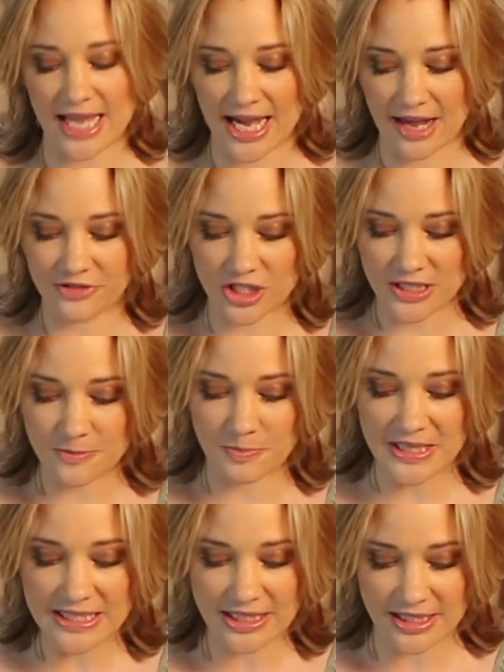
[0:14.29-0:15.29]
and I've just
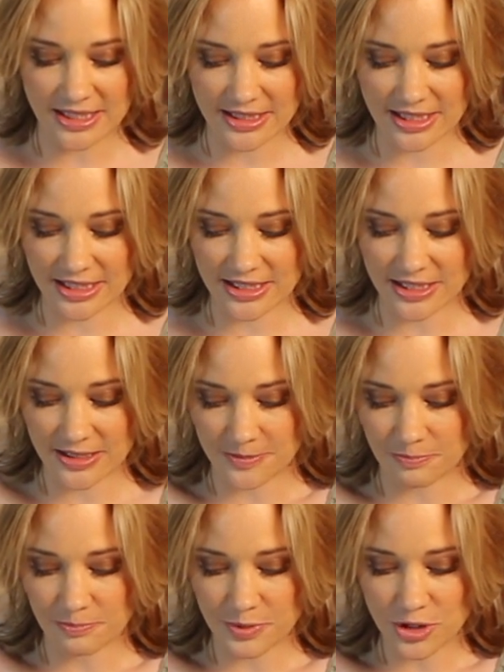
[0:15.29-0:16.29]
beat it until it's this
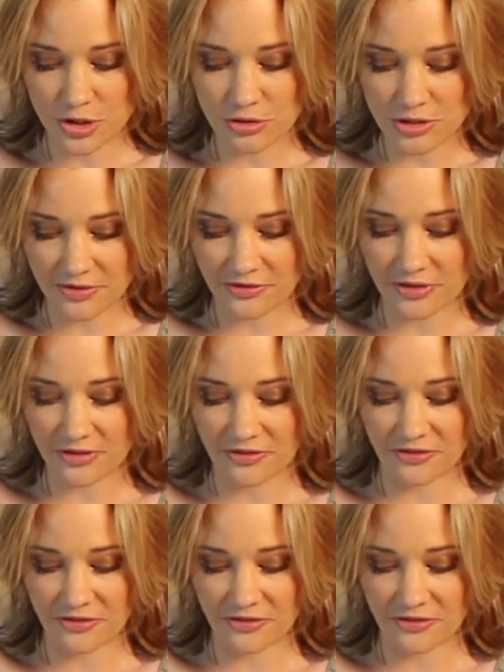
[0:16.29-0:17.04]
beautiful